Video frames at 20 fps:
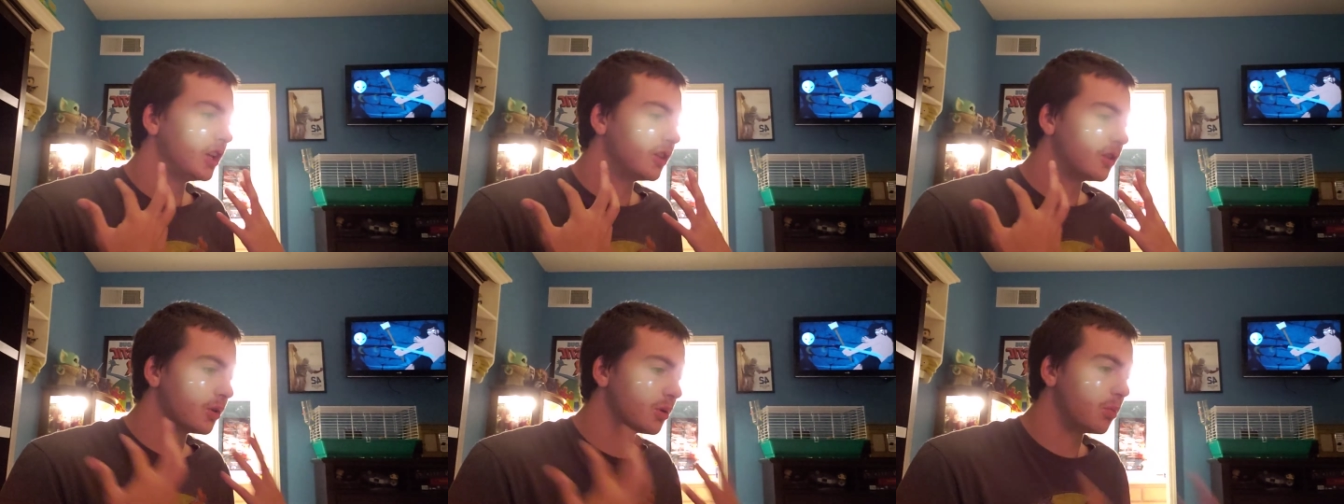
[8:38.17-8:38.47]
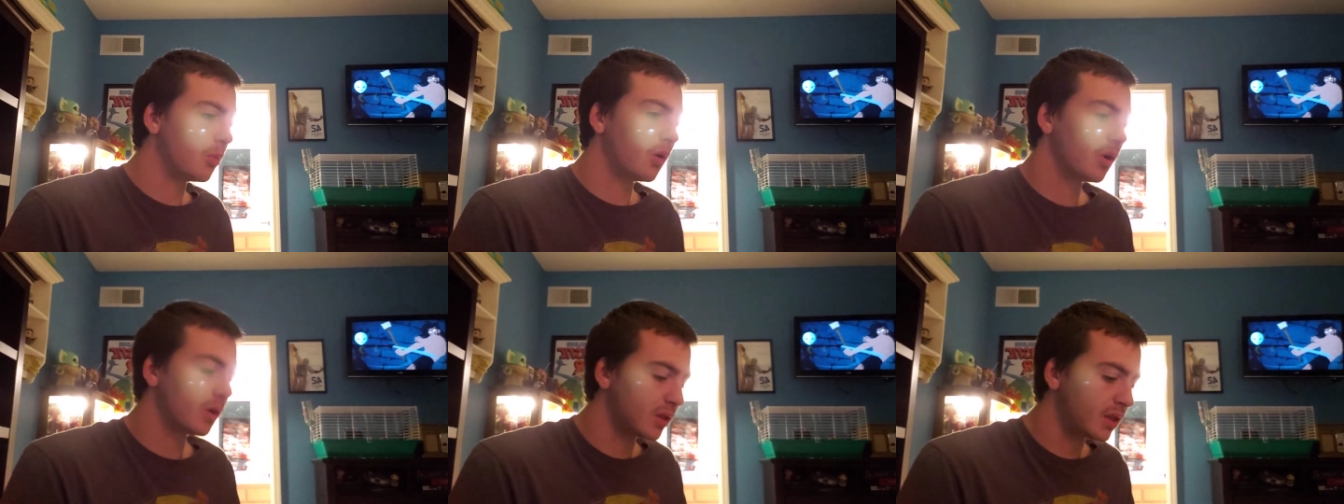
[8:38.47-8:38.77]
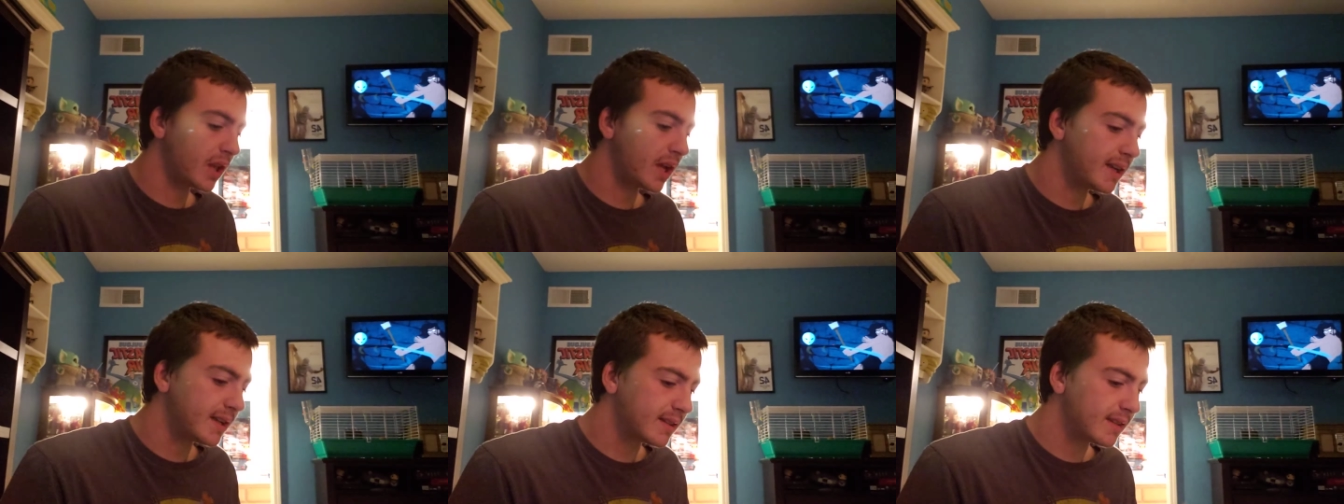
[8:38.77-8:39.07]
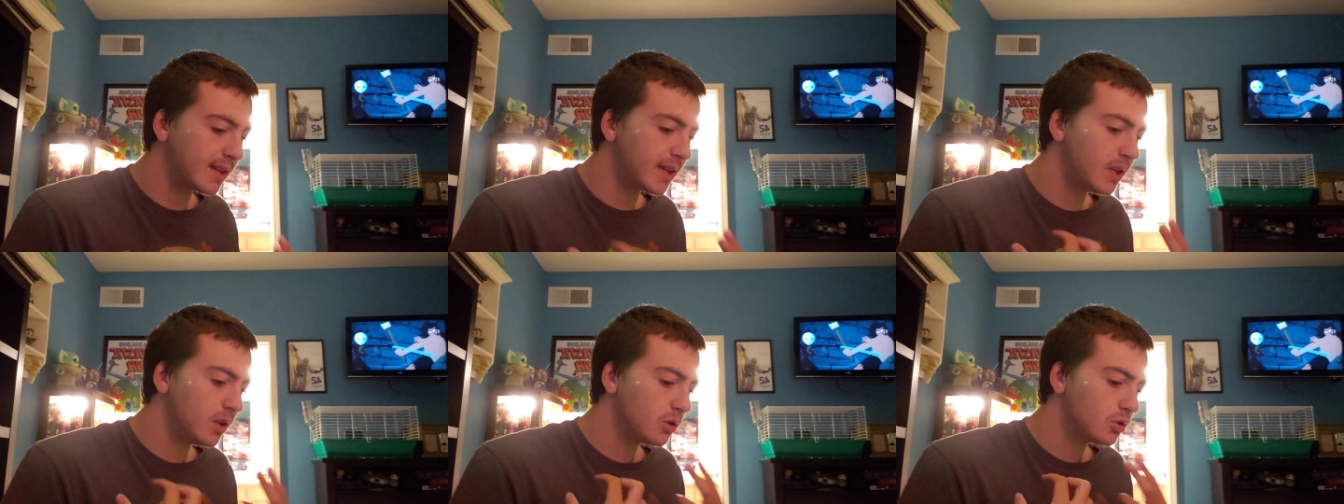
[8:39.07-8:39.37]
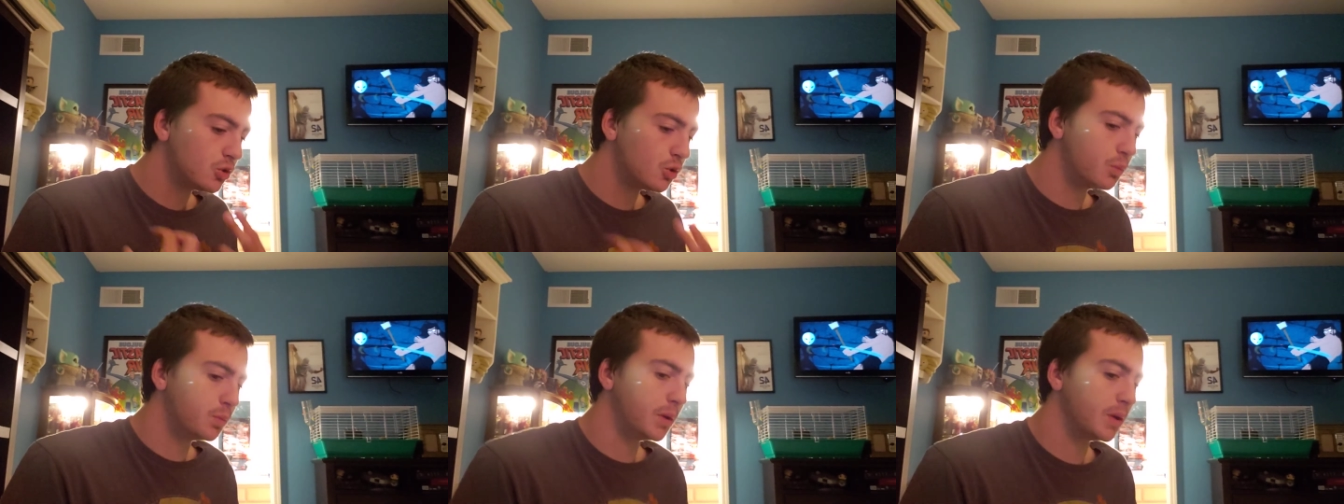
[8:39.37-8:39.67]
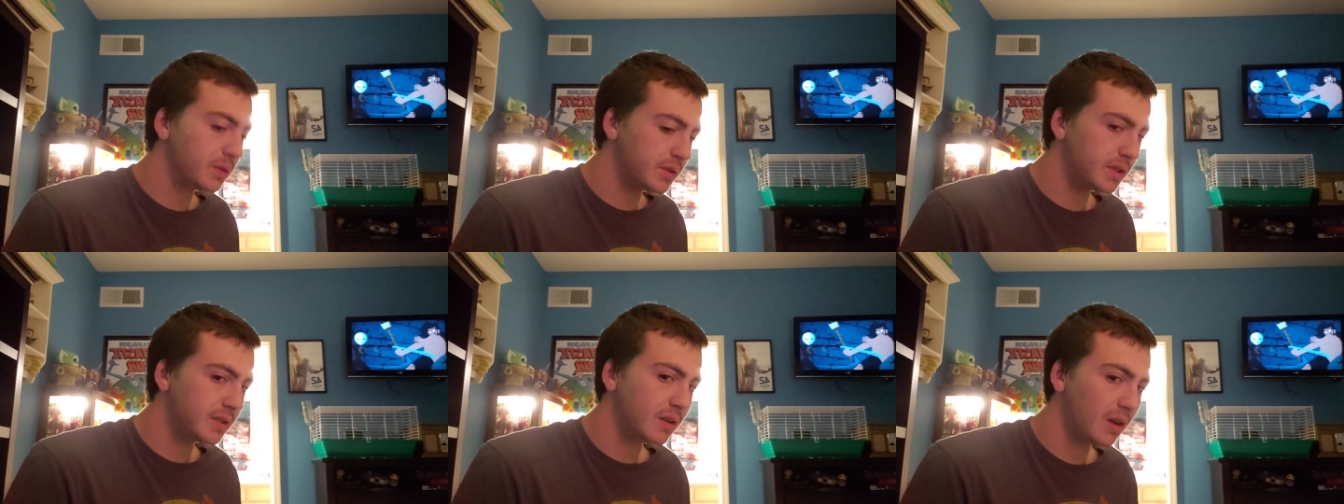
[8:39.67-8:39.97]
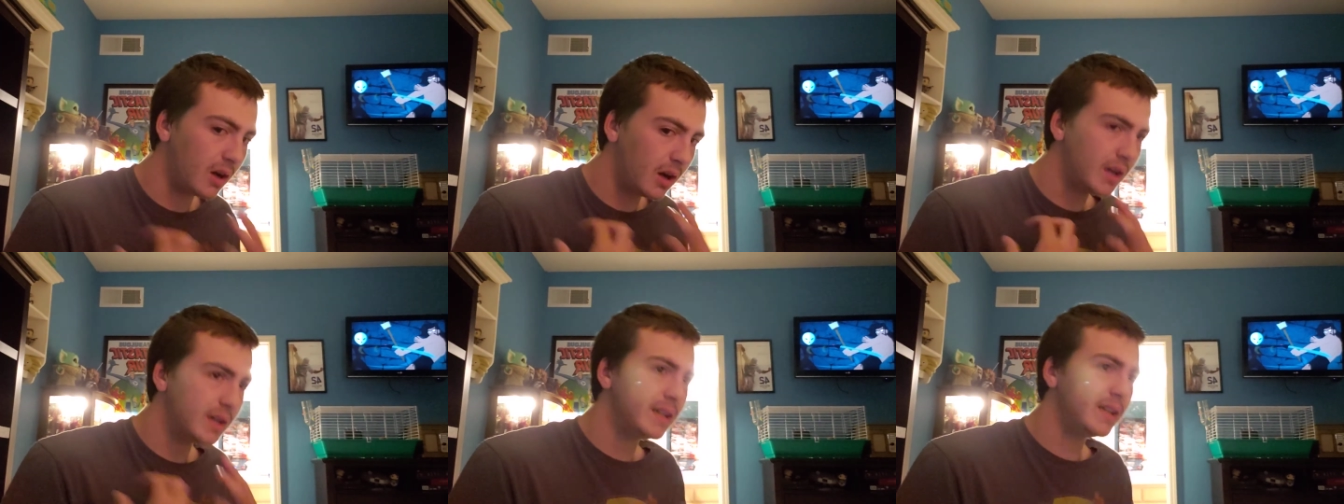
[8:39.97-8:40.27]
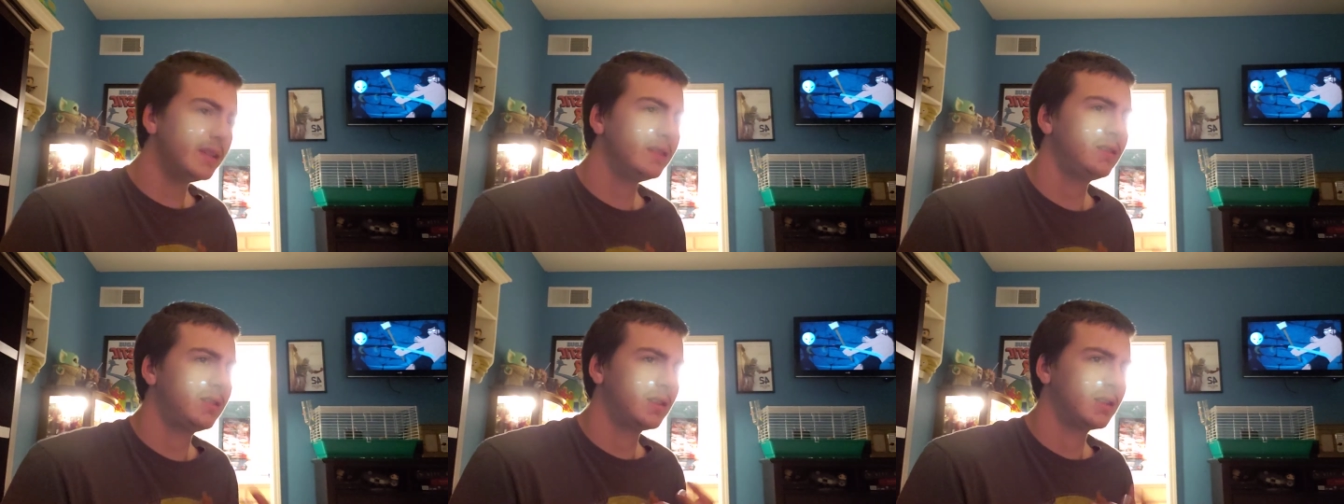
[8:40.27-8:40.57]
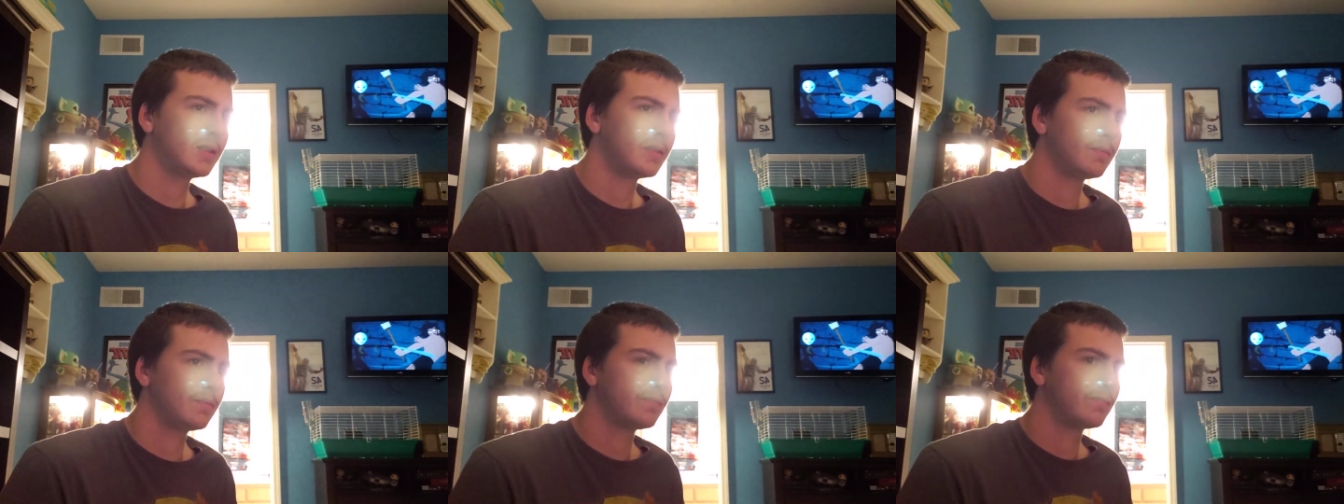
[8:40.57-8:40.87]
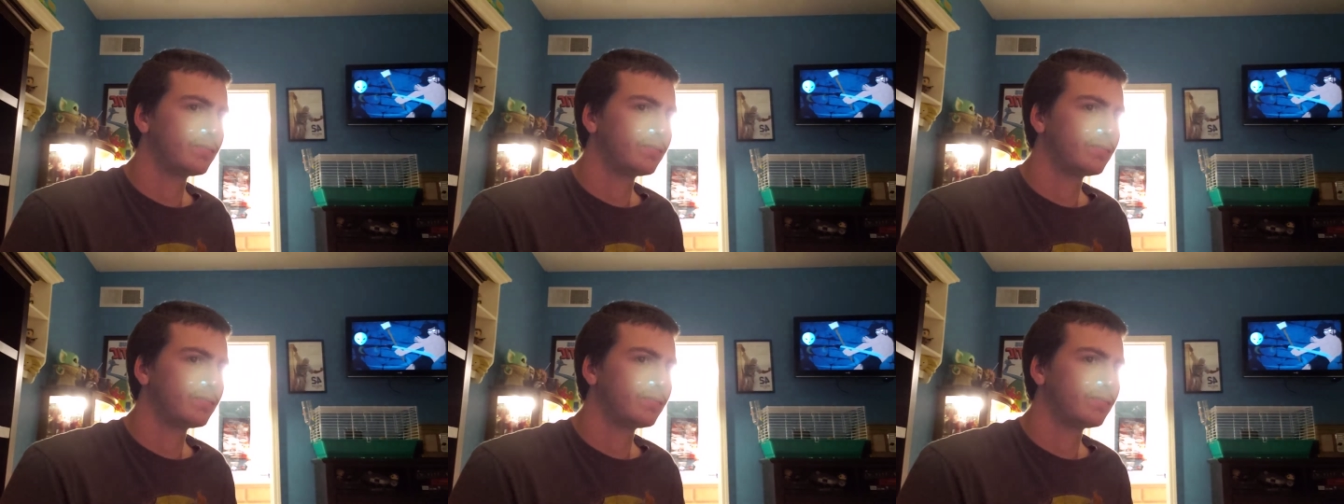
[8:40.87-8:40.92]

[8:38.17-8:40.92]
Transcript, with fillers: They're more likely to build an audience.